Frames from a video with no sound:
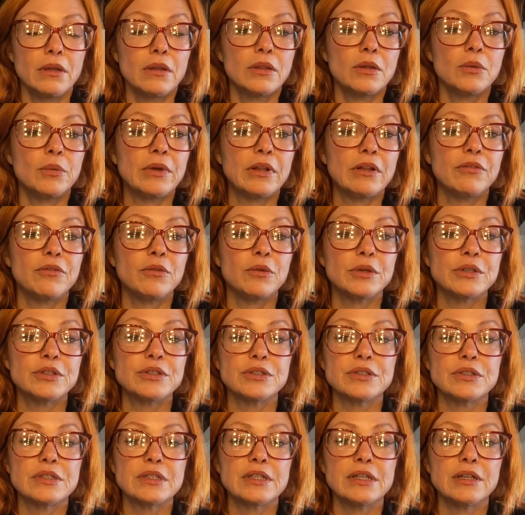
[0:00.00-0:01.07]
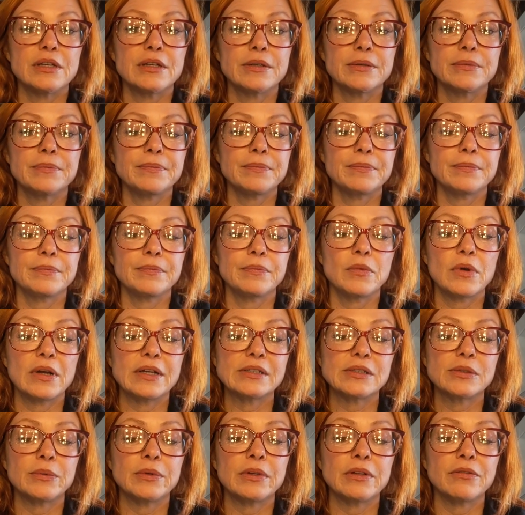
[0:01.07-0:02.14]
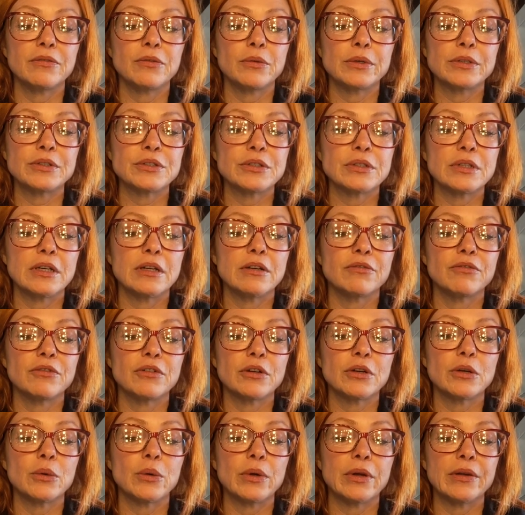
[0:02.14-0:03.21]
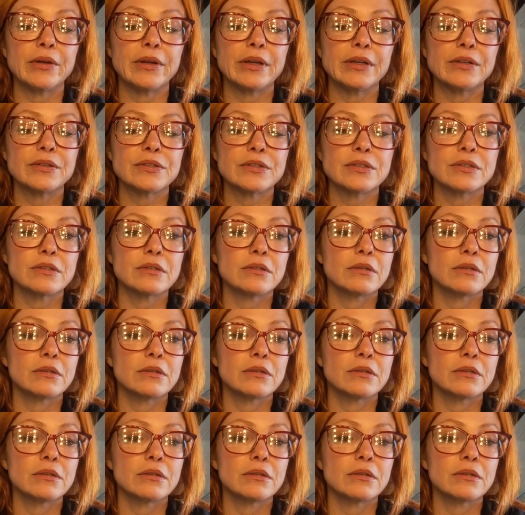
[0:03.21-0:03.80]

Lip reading: The Wheel of Fortune's here. Why is the Wheel of Fortune here for Aquarius?